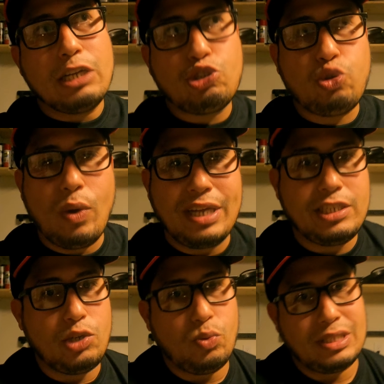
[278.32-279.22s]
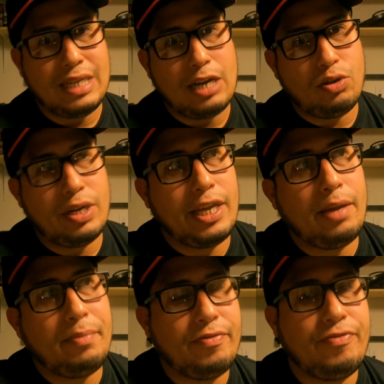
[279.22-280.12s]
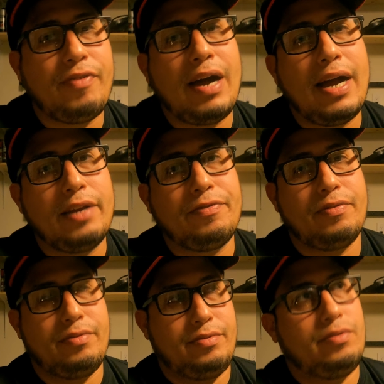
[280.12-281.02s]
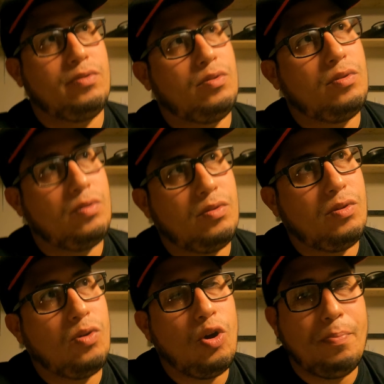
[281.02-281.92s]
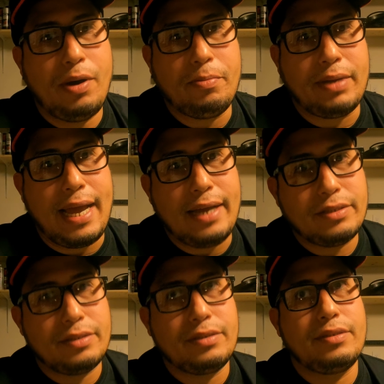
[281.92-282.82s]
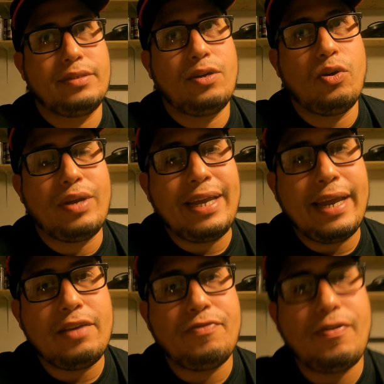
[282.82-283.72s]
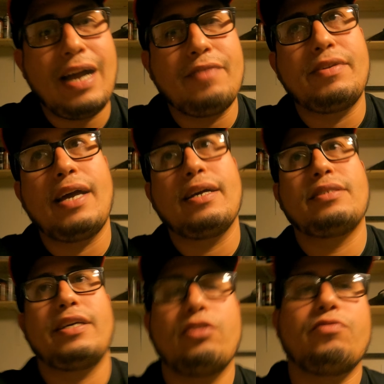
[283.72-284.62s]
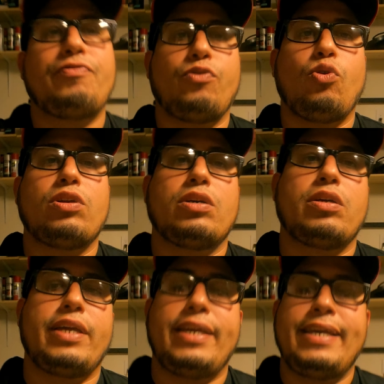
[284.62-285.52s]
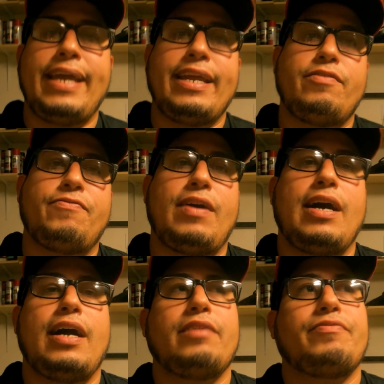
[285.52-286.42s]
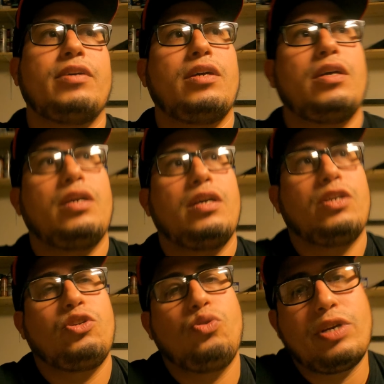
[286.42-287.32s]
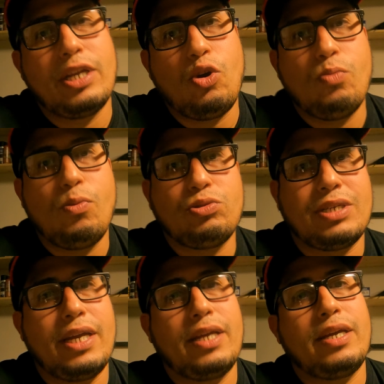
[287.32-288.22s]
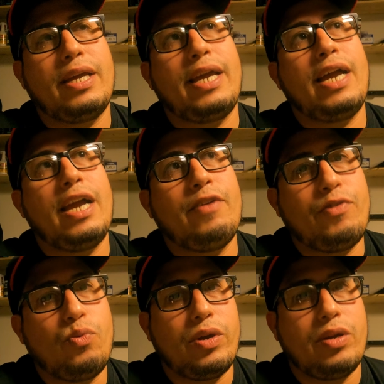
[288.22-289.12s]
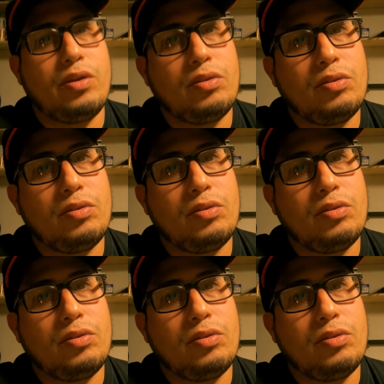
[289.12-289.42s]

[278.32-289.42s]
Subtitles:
20G was not going to get me 5 on pump gas. On E85, yes. Here in Florida, E85, you can almost get it everywhere.